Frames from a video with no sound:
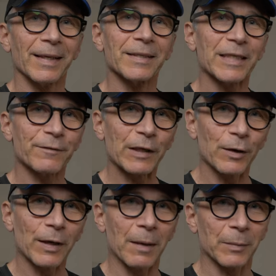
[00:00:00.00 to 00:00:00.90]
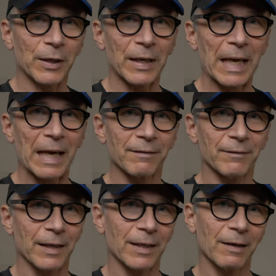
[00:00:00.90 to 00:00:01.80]
In this video, I'm gonna
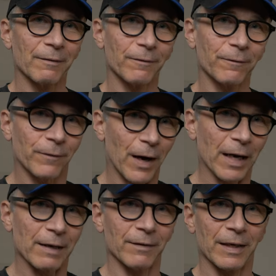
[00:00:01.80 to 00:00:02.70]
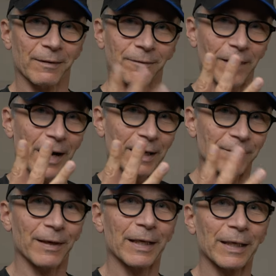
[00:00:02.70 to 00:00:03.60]
have five,
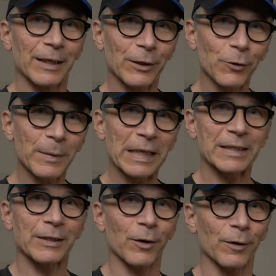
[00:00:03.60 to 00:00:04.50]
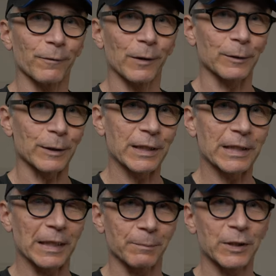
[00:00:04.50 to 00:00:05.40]
five Lumix autofocus
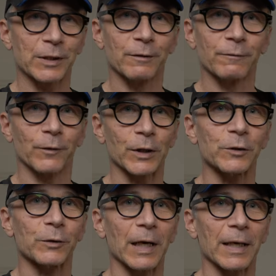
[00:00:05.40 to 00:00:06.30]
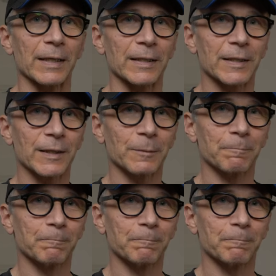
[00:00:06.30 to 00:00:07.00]
tips for you guys.